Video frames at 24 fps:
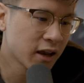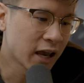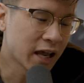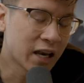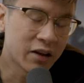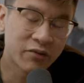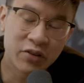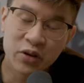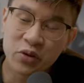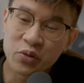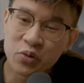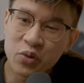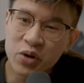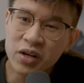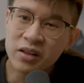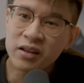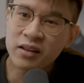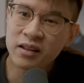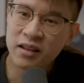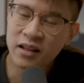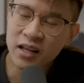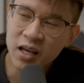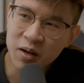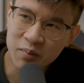And if you
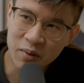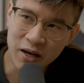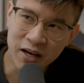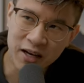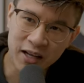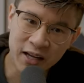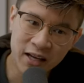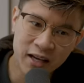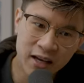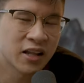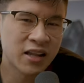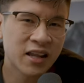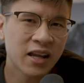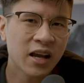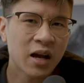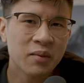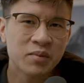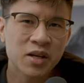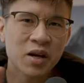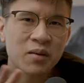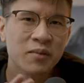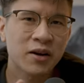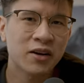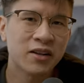really think about it, the thing
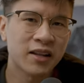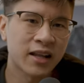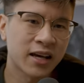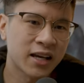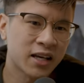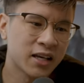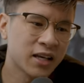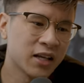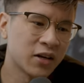I'm talking about like,